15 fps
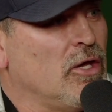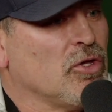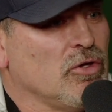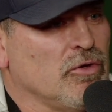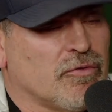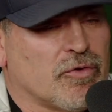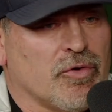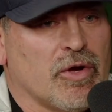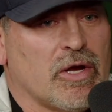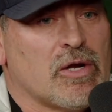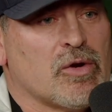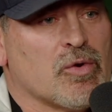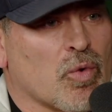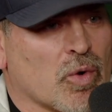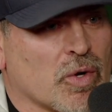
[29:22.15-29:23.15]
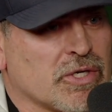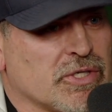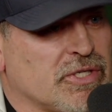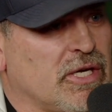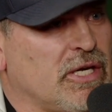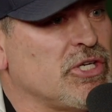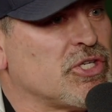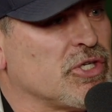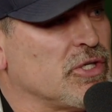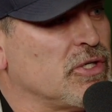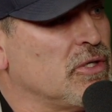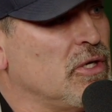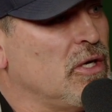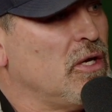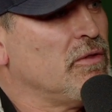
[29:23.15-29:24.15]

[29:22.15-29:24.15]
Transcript: You've created an organization